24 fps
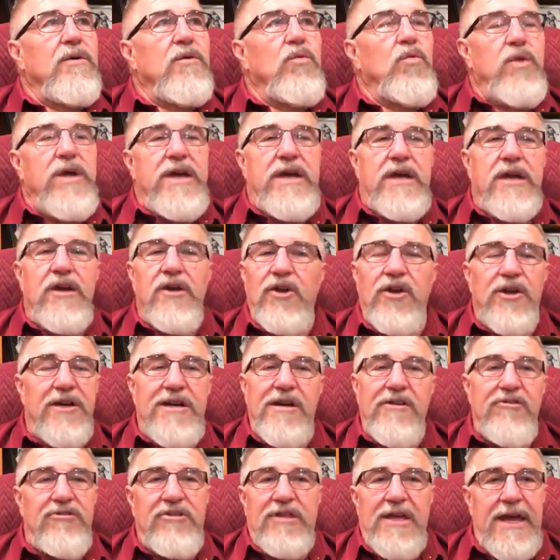We can
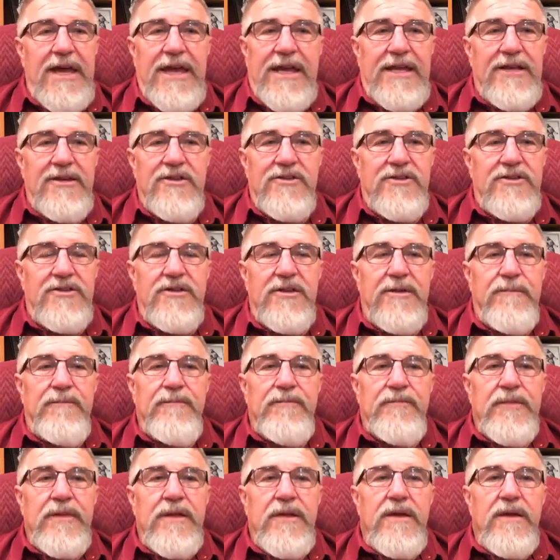look at things
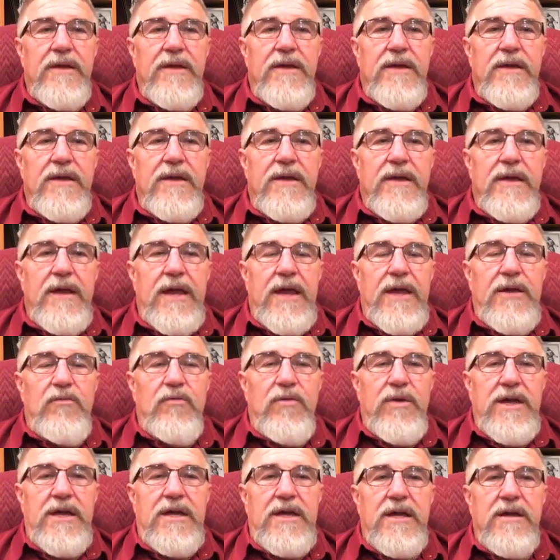and
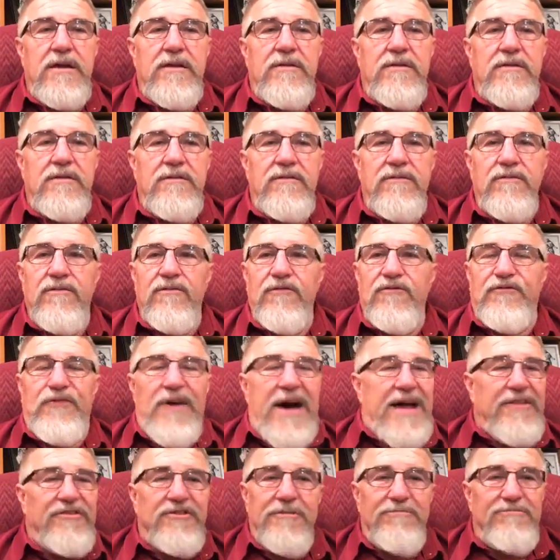we can
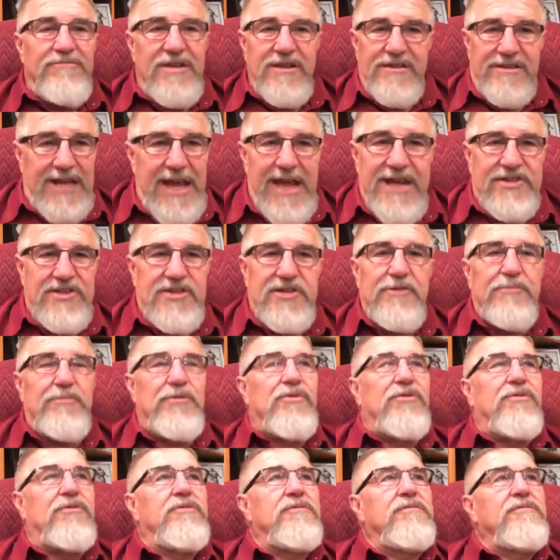find them
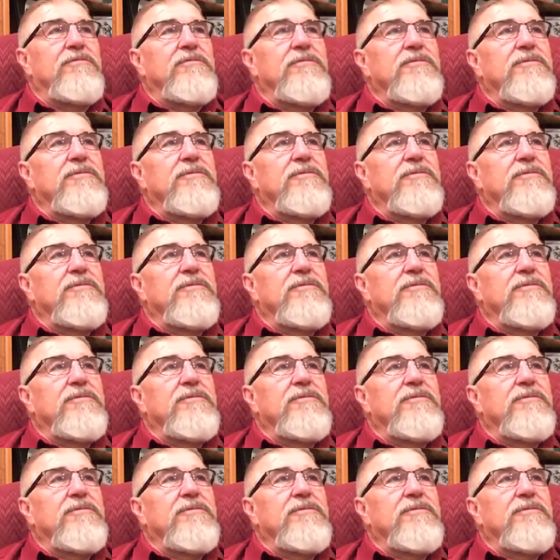detestable.